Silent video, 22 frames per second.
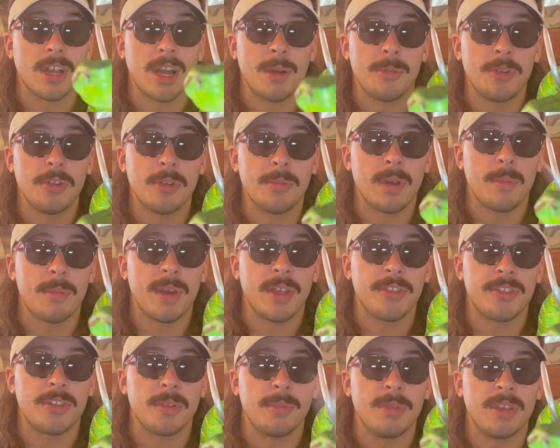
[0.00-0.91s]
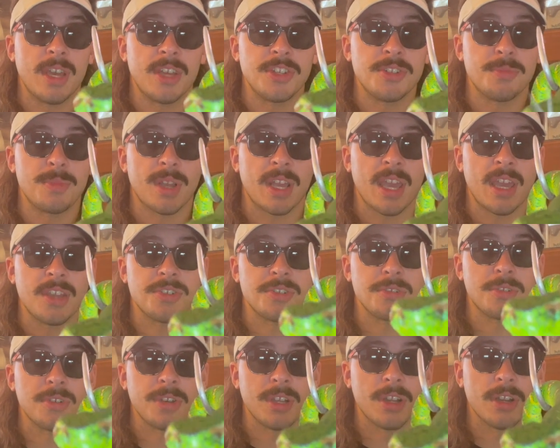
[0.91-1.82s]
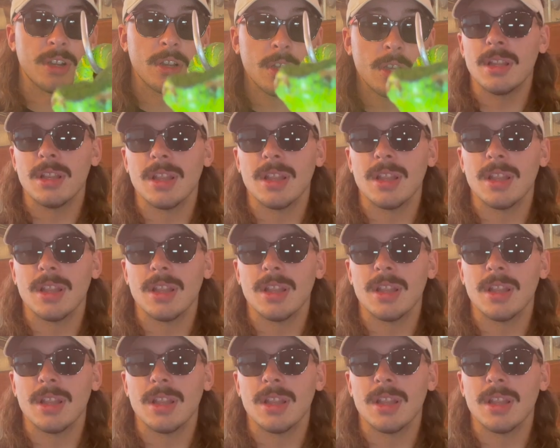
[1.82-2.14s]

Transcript: I'm doing my best to be educational here.